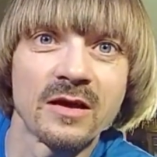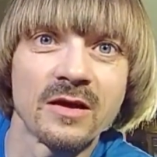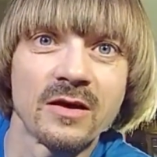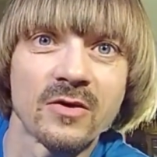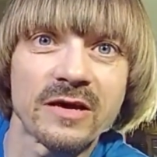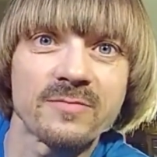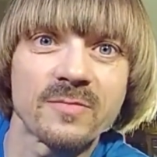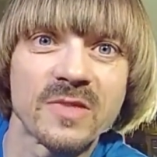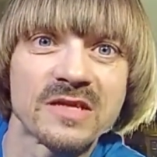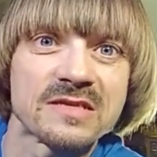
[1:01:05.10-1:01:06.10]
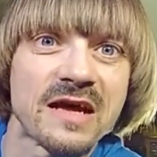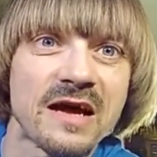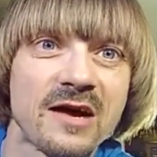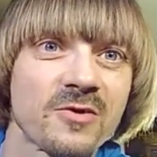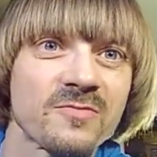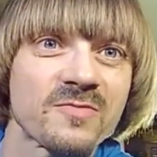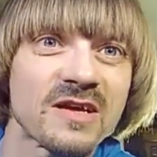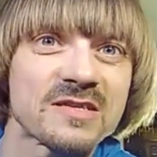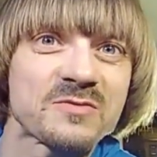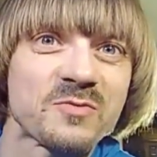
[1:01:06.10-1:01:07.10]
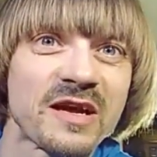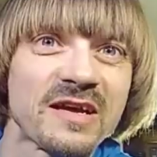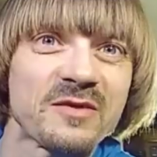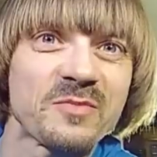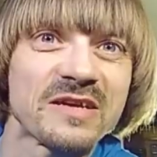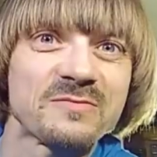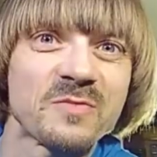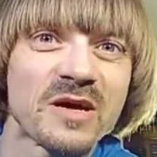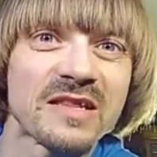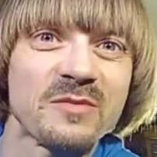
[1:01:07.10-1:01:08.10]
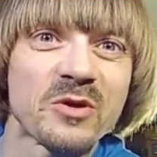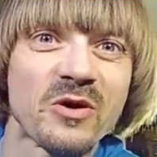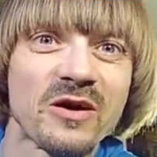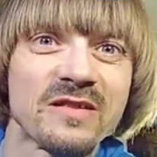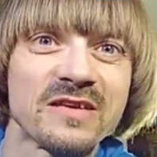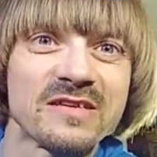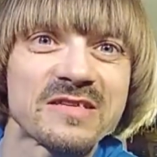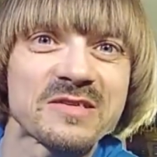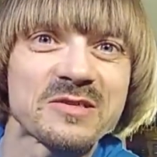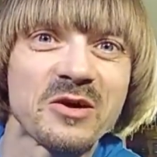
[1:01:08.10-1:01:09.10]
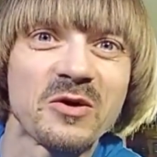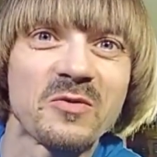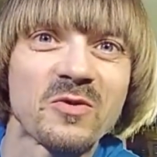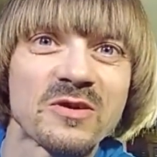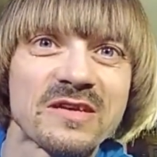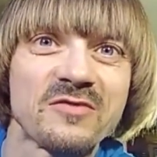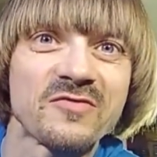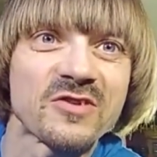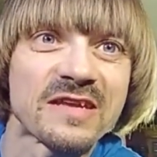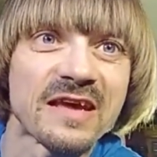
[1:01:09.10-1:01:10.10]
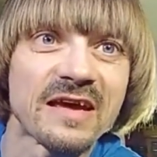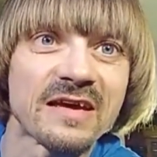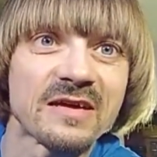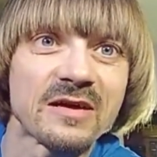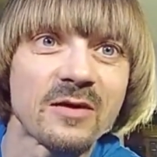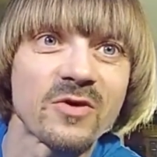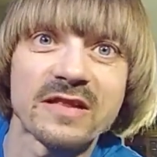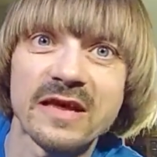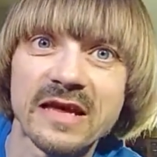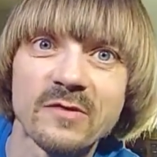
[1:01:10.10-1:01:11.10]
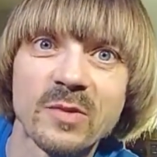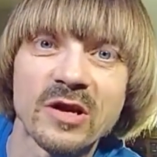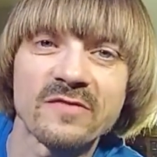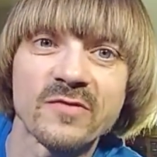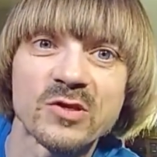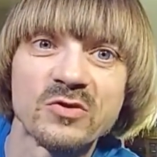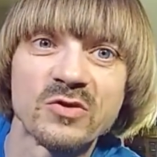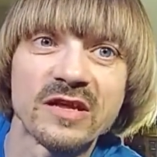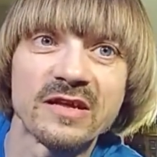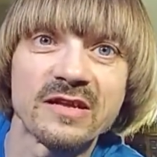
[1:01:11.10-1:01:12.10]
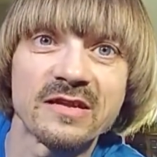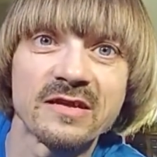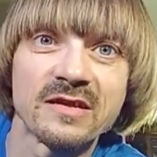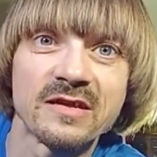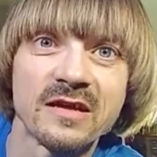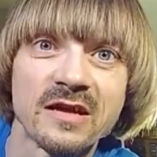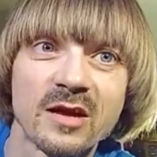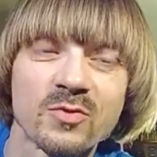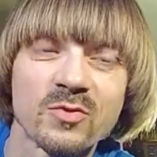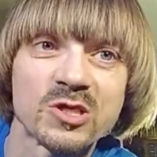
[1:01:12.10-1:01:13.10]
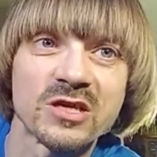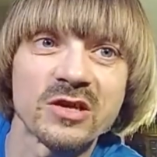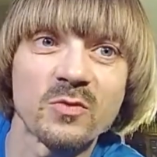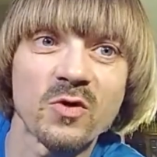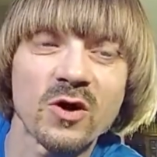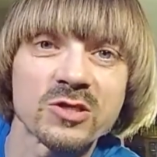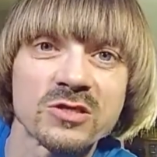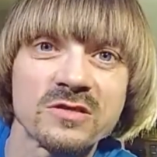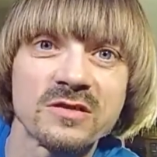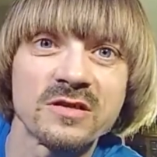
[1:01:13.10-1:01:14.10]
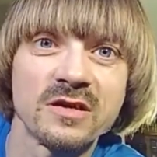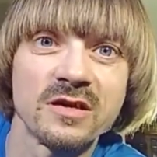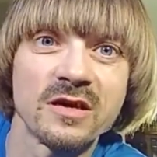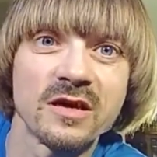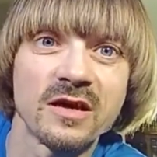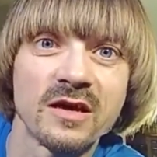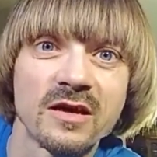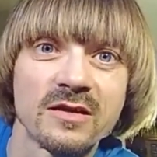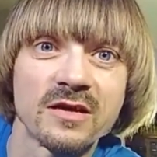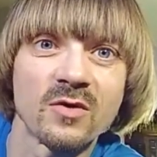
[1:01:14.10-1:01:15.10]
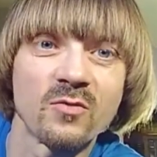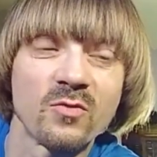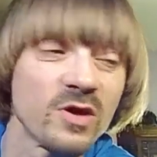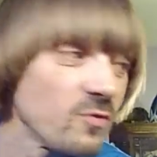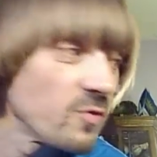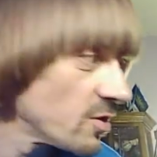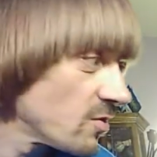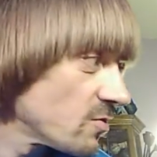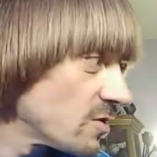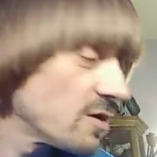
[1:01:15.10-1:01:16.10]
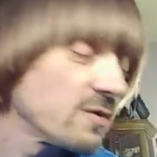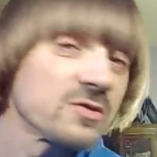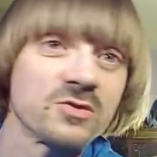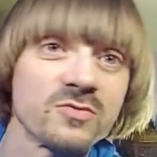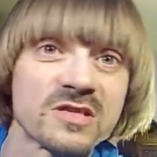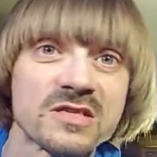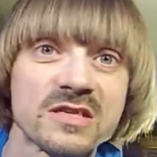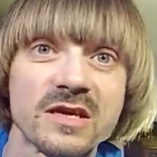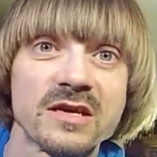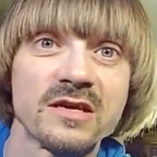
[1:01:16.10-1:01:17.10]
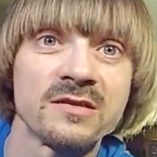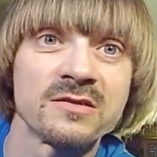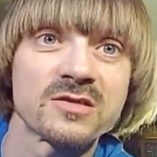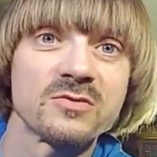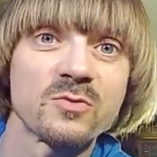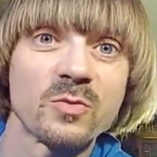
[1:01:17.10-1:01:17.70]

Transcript: Okay, it's an hour. That's when I hit my limit on these. So we're done for today. I want to thank everybody for tuning in. I appreciate you watching. And we will do this again soon.